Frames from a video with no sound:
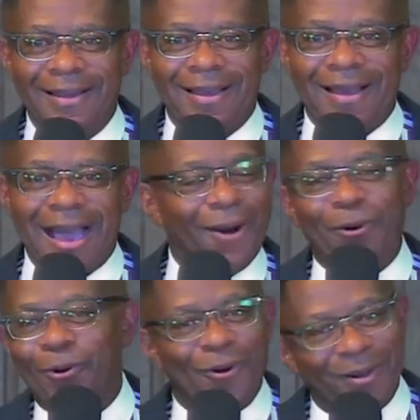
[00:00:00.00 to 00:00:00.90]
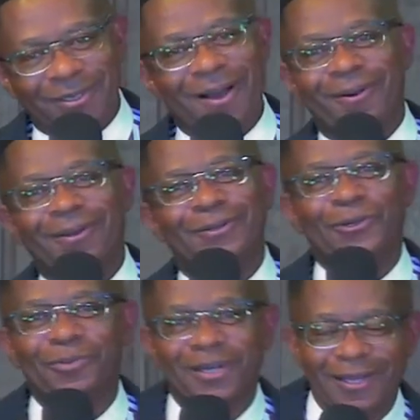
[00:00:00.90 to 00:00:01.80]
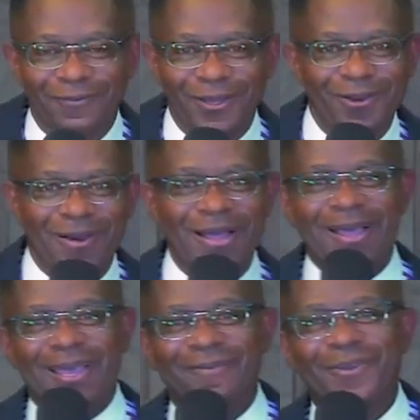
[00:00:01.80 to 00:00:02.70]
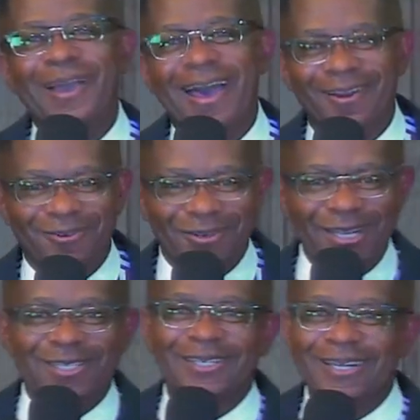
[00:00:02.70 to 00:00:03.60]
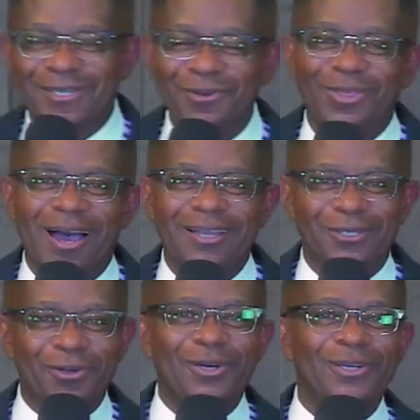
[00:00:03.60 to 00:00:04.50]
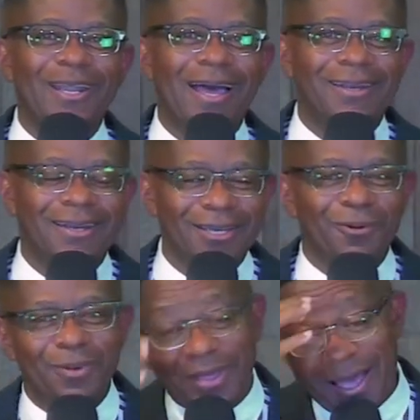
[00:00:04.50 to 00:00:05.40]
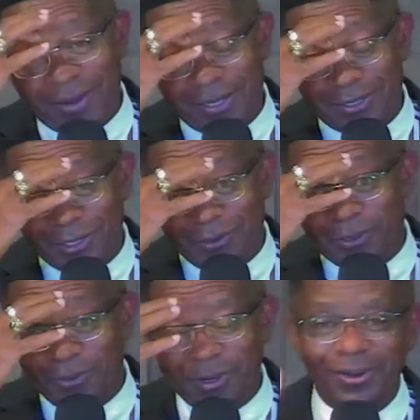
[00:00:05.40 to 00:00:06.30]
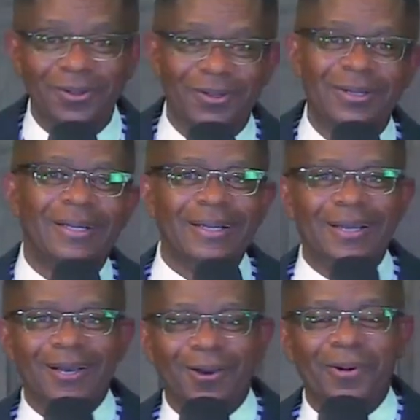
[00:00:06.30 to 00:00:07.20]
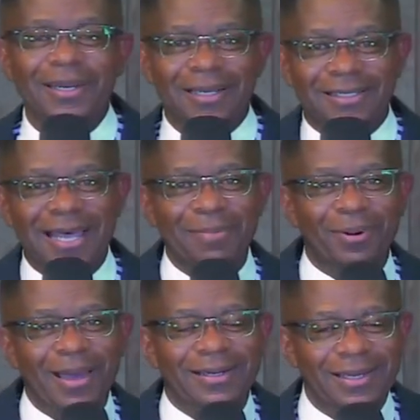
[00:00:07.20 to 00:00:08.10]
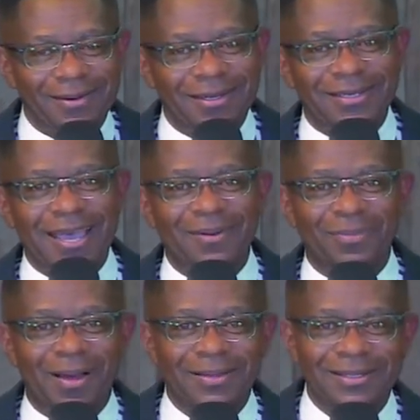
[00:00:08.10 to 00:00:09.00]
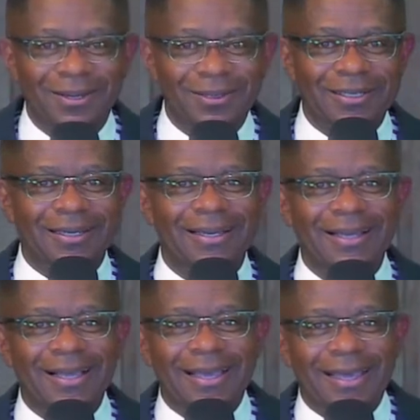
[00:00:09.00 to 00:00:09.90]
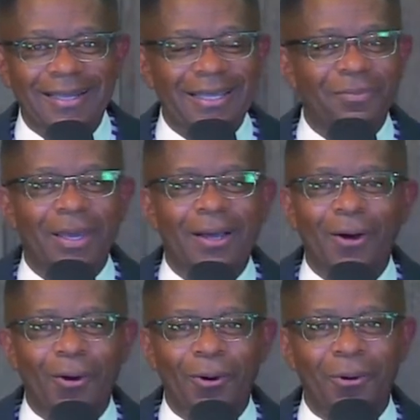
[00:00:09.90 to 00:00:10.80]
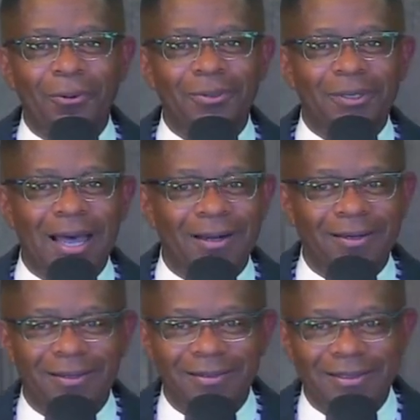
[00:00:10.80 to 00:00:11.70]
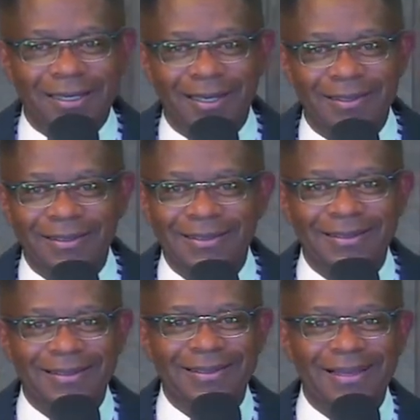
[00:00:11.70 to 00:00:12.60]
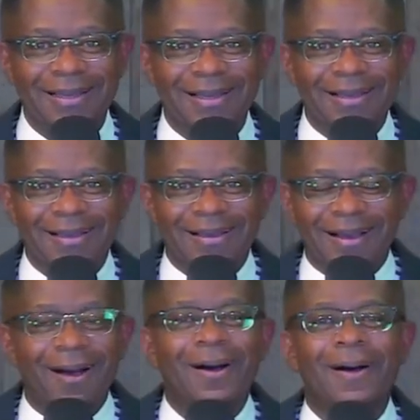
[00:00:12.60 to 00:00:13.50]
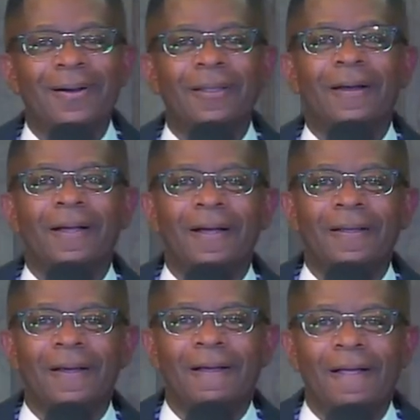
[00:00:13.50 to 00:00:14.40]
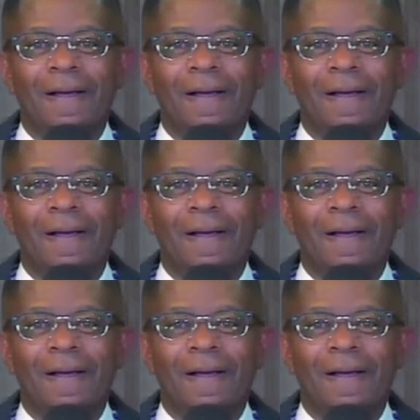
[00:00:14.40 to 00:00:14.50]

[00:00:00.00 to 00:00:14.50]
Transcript: I don't know who I'm talking to, but if you if you got a tradition that you thought you could not live without in church world, go ahead and just type it right there in the chat box because it didn't make a whole lot of sense. Uh-huh, uh-huh, uh-huh, uh-huh.